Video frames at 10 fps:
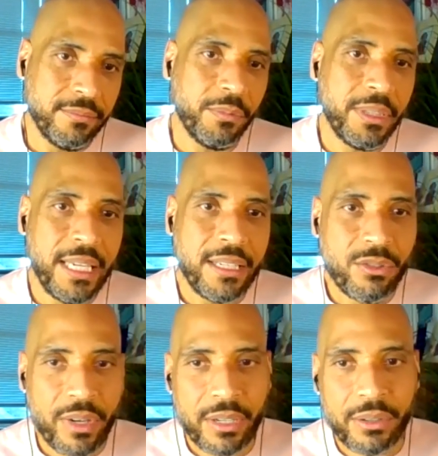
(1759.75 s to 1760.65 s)
We need
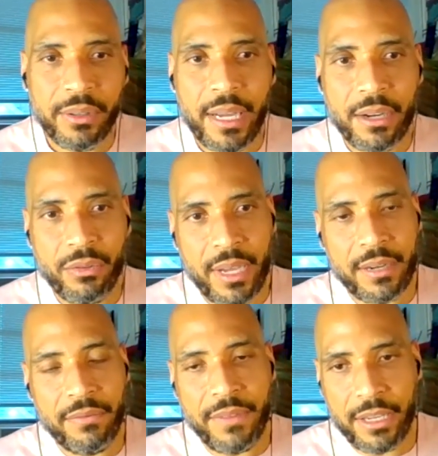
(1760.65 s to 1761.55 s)
critical and
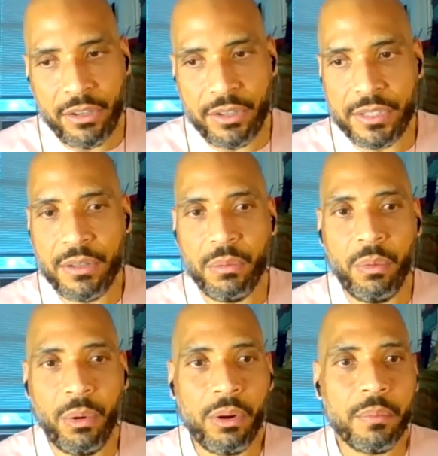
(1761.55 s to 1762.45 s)
creative thinkers. The
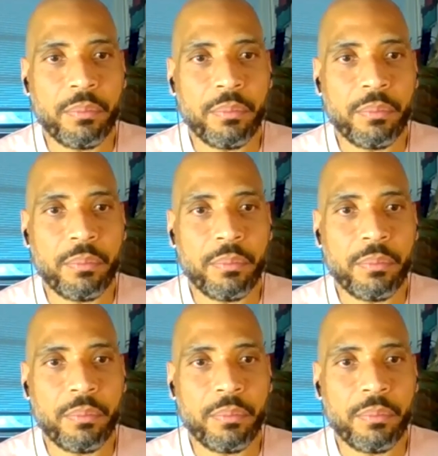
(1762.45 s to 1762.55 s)
world